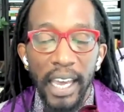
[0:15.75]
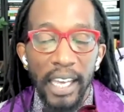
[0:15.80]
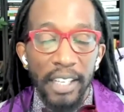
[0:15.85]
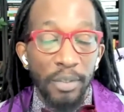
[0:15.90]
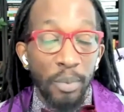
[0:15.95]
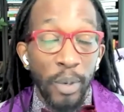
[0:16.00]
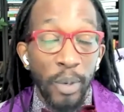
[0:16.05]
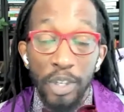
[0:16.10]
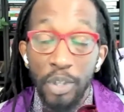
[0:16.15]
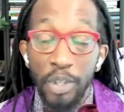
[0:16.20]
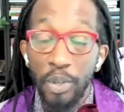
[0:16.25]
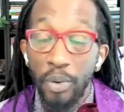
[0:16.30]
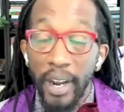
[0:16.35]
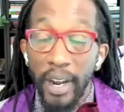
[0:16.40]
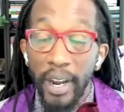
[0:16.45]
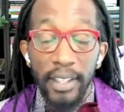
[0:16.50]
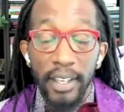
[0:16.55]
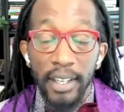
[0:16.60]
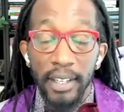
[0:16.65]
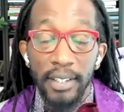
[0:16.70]
as we
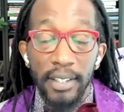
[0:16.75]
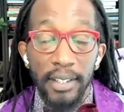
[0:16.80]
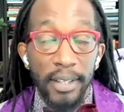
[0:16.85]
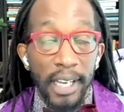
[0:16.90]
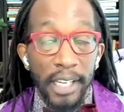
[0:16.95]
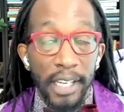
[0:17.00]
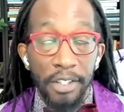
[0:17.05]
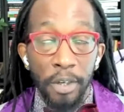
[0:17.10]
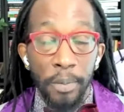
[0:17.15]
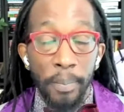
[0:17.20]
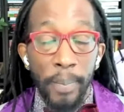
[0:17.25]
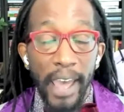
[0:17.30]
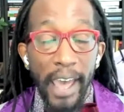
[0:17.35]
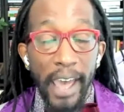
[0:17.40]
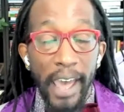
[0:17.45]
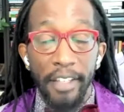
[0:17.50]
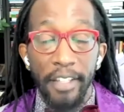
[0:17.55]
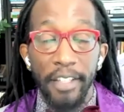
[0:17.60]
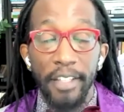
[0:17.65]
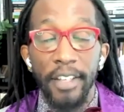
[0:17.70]
tread this desert
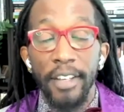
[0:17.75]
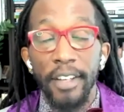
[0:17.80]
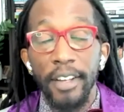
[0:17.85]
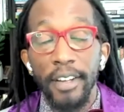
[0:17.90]
path.